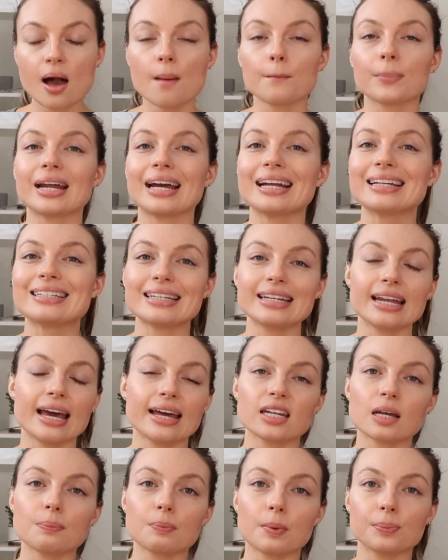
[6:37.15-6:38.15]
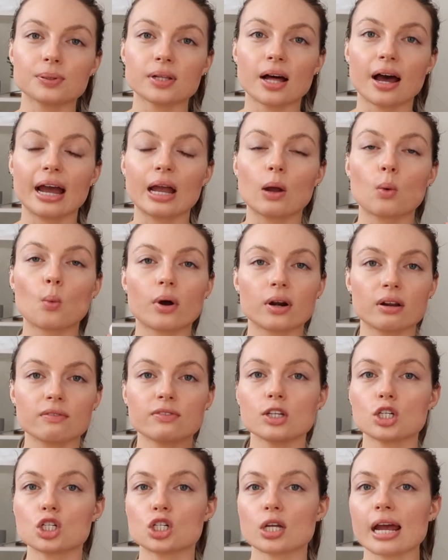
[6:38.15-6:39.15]
but I did end up applying one of
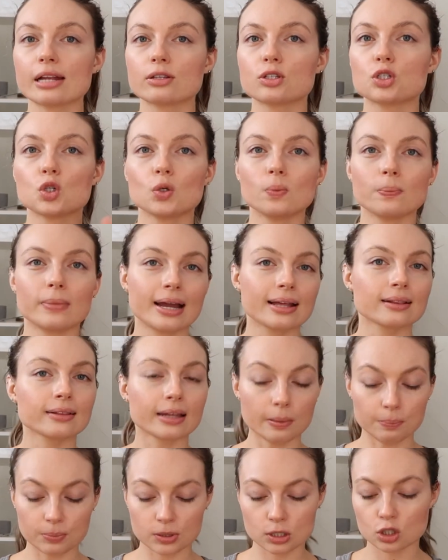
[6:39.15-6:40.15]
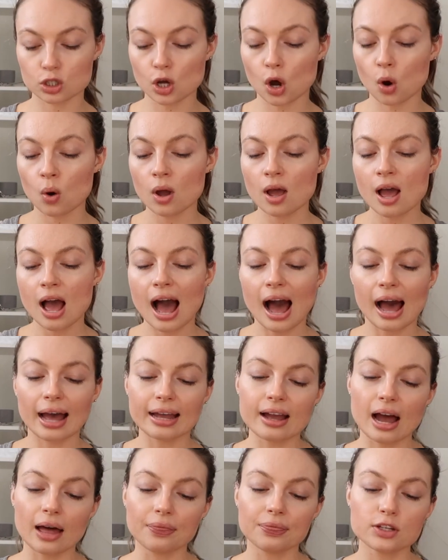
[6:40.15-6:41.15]
these shades to my lips. So
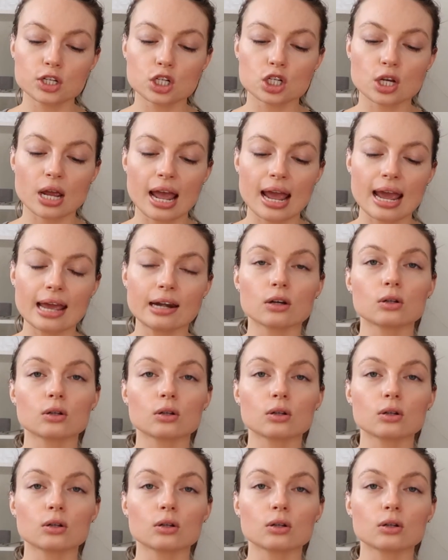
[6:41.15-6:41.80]
I got the shade